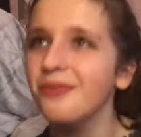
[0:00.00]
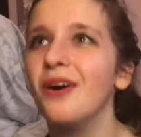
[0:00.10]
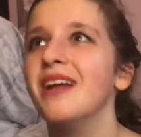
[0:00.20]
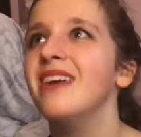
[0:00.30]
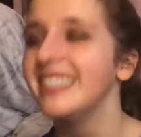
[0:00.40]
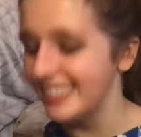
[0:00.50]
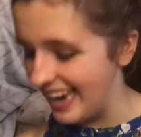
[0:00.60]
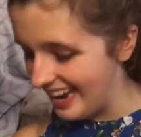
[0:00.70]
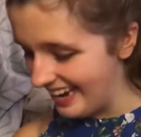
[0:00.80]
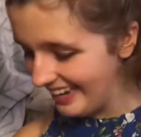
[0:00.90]
What am I
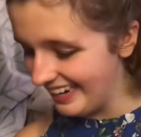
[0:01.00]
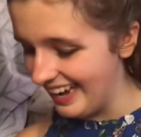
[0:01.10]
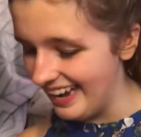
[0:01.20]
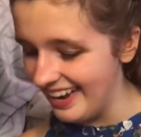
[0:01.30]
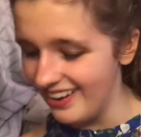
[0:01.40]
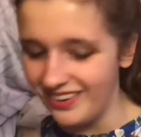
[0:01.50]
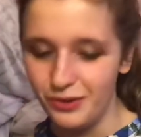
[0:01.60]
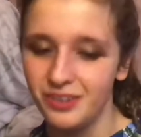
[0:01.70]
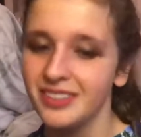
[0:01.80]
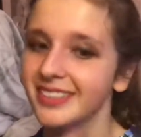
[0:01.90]
saying?
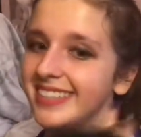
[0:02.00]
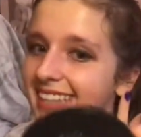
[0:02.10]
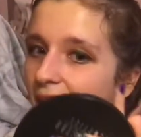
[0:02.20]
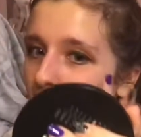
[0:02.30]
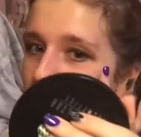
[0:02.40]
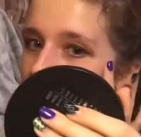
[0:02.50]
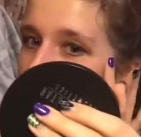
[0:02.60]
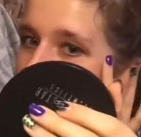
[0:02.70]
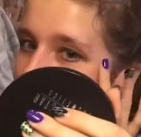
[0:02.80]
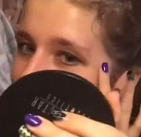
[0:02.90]
Ew. Stop,
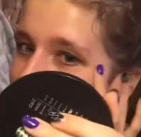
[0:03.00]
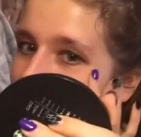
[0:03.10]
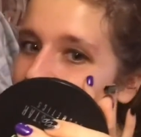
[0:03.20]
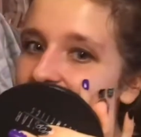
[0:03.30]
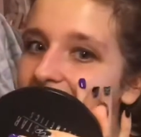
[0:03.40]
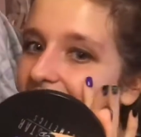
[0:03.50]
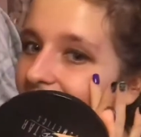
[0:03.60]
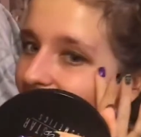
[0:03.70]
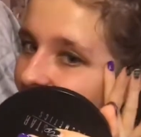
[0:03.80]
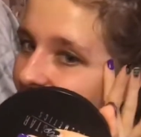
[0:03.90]
Katie.
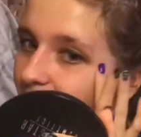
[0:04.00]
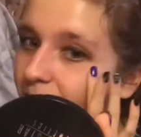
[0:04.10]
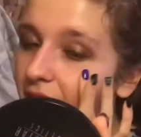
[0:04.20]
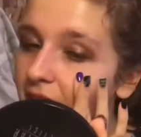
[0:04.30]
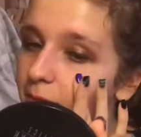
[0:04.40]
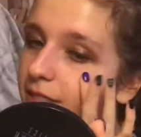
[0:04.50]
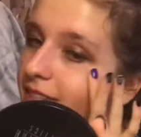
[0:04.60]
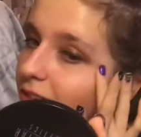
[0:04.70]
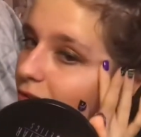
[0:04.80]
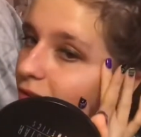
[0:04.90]
I love
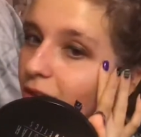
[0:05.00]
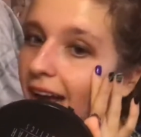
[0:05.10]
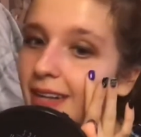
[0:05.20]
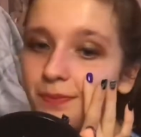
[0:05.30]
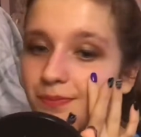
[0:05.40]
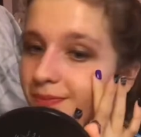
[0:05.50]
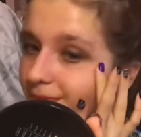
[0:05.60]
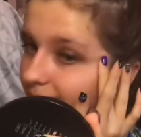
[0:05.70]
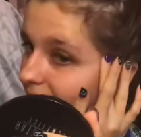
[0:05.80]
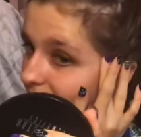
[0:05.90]
myself. It's
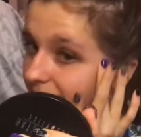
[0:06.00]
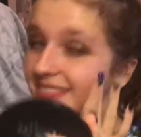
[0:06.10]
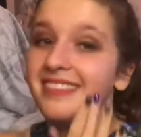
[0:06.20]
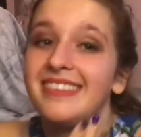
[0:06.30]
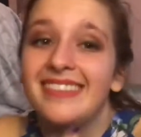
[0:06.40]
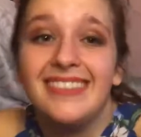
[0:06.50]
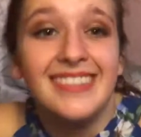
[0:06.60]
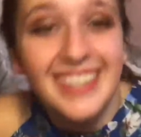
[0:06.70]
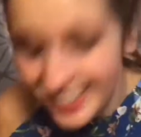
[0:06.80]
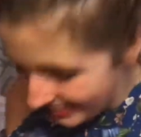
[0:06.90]
okay.
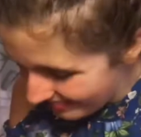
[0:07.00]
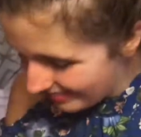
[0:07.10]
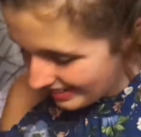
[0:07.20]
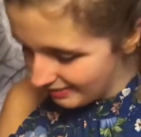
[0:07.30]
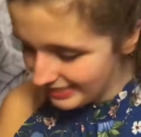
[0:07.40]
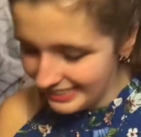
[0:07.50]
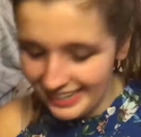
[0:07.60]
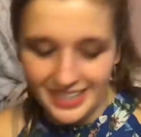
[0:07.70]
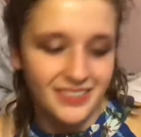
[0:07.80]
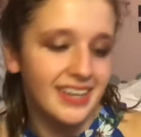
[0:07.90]
What am I
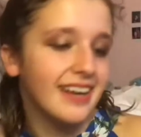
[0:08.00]
saying?